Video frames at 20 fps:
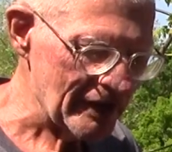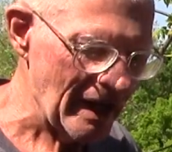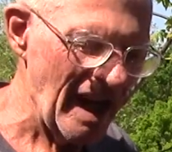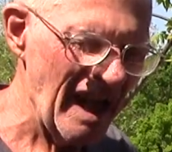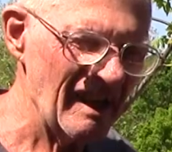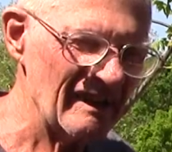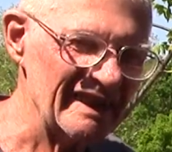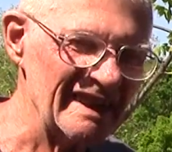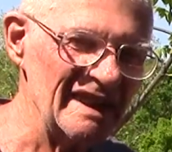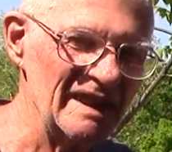
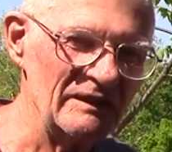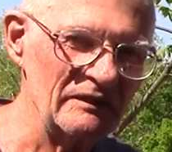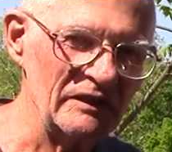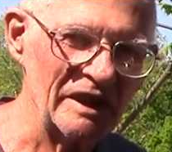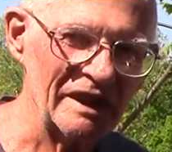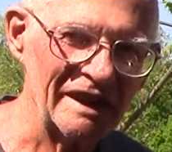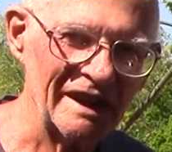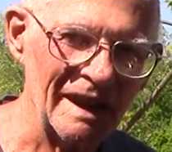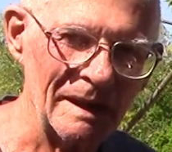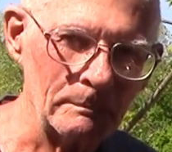I'll give you
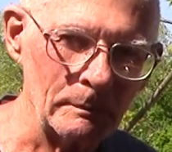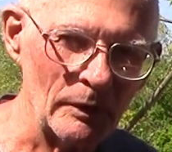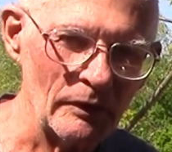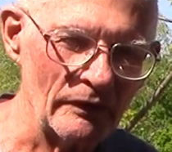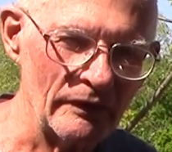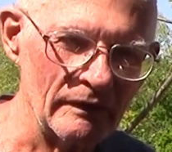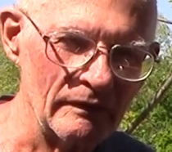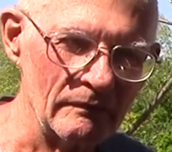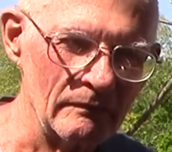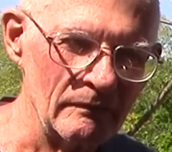a couple.
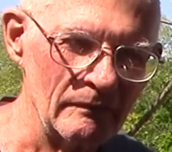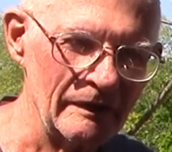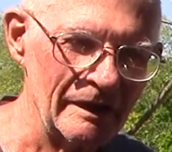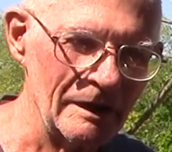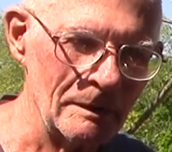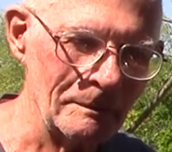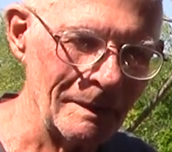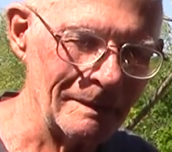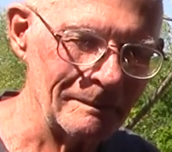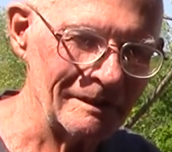
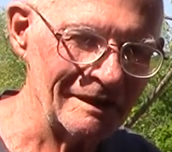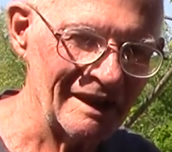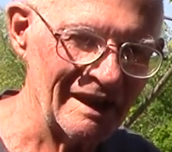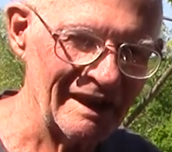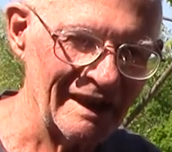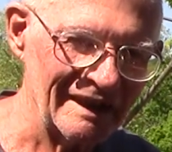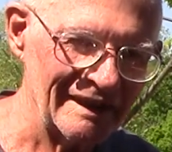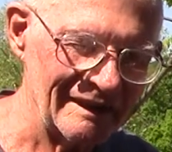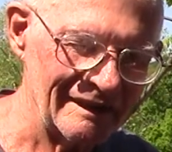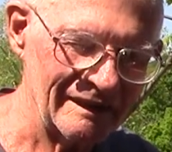Well, maybe
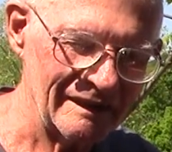not.